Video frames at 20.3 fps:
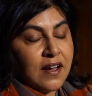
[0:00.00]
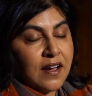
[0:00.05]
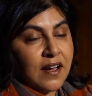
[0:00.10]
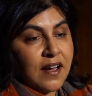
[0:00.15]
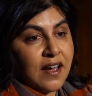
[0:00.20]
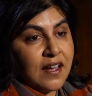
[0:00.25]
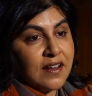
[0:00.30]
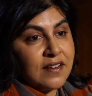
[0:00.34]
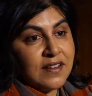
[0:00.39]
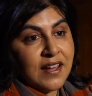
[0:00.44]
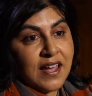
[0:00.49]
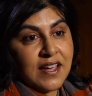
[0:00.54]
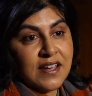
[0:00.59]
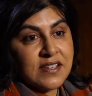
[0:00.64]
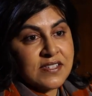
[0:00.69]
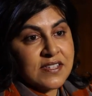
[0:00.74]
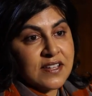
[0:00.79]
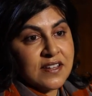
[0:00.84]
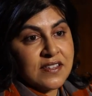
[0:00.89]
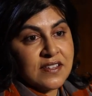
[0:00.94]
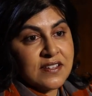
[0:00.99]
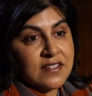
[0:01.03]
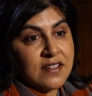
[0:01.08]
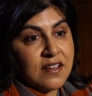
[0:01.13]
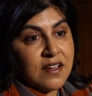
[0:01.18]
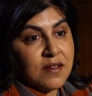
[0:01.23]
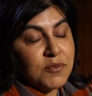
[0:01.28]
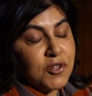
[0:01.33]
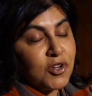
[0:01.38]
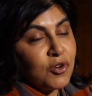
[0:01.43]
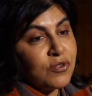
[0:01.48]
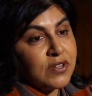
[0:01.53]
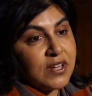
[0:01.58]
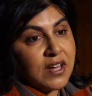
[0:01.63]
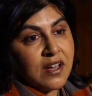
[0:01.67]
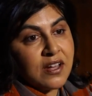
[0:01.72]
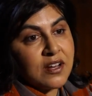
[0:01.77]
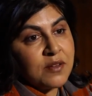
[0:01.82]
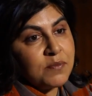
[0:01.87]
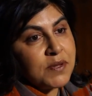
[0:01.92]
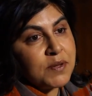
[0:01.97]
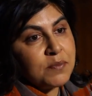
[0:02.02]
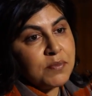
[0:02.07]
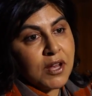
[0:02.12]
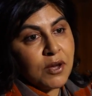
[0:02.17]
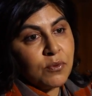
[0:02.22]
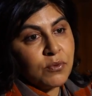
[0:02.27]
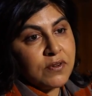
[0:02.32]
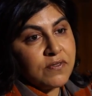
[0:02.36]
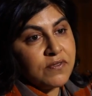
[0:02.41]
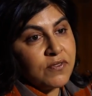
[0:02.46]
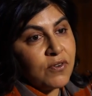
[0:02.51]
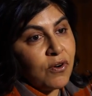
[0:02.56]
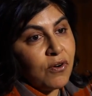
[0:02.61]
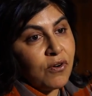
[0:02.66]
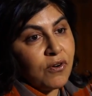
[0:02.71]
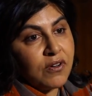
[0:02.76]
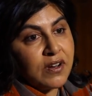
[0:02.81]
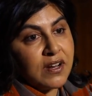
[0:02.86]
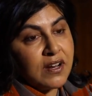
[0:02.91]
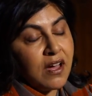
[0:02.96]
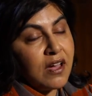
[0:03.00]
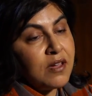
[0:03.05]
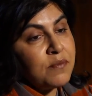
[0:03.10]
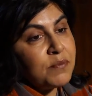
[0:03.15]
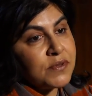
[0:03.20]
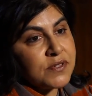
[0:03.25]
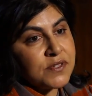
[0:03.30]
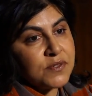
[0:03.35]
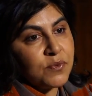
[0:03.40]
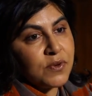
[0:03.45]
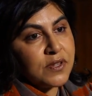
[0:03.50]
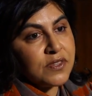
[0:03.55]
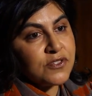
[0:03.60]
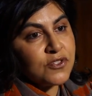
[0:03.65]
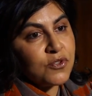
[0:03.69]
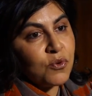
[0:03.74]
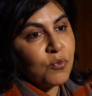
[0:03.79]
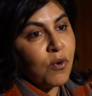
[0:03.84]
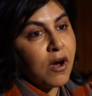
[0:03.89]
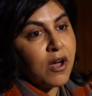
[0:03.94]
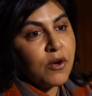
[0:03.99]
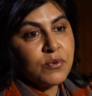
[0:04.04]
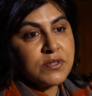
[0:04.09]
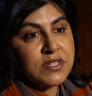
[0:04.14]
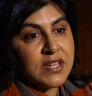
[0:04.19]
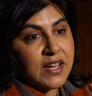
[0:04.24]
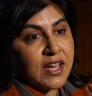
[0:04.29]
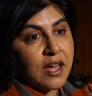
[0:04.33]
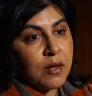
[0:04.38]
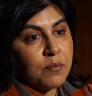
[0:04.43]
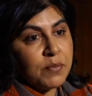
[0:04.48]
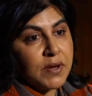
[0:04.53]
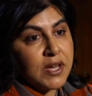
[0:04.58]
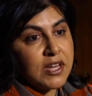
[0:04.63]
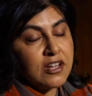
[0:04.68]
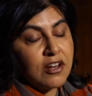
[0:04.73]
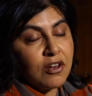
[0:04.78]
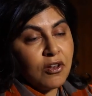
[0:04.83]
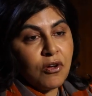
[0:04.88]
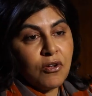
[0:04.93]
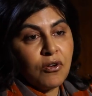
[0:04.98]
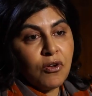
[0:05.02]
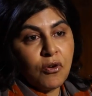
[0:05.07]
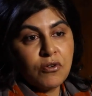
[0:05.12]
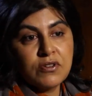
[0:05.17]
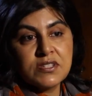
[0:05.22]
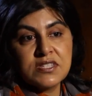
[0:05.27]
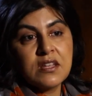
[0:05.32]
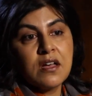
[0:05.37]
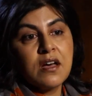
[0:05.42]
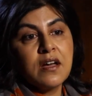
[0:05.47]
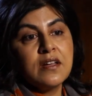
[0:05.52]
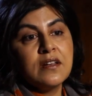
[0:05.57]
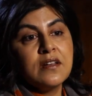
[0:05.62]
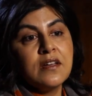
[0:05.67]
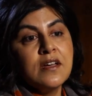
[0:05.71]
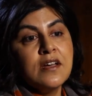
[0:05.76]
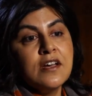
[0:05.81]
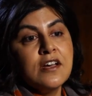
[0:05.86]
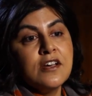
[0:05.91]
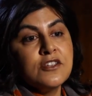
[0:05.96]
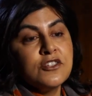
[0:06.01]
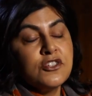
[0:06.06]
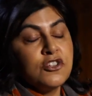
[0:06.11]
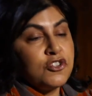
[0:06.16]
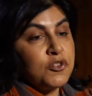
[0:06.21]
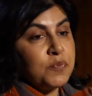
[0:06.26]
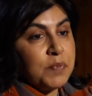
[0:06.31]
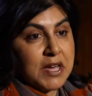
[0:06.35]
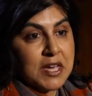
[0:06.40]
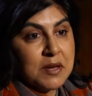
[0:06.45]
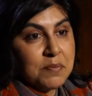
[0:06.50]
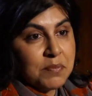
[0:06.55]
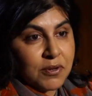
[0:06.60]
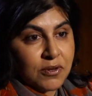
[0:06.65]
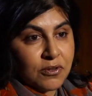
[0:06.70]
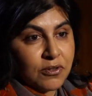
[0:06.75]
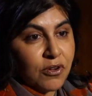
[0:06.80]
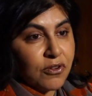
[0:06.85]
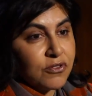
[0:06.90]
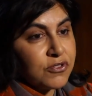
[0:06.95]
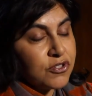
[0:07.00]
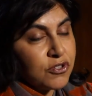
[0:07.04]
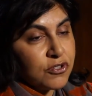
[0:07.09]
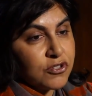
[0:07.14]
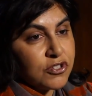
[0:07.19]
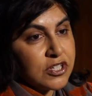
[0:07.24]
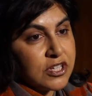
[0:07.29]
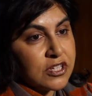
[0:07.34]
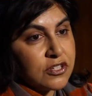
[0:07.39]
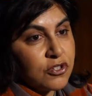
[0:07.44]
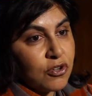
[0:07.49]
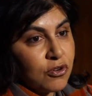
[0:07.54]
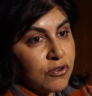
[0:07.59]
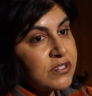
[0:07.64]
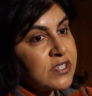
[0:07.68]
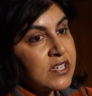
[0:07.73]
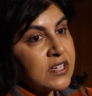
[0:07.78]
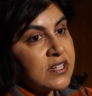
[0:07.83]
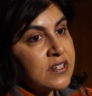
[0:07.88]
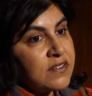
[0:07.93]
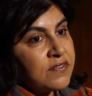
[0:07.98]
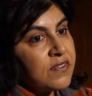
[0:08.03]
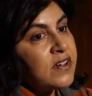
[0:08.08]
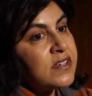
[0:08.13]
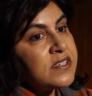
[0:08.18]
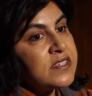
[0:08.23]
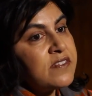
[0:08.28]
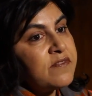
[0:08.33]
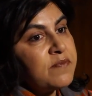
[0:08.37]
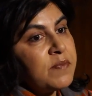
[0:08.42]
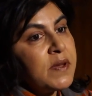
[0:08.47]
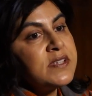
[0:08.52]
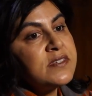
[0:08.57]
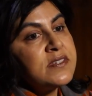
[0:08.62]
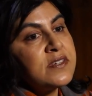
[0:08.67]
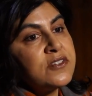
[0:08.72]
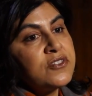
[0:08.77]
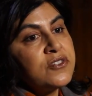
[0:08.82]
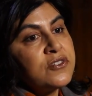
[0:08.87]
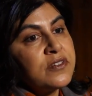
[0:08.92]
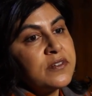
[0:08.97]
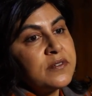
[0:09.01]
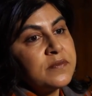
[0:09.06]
and like I said at the time, they're not the kind of people I would have got on a night bus with, so why was I campaigning alongside such people on such a toxic, divisive message?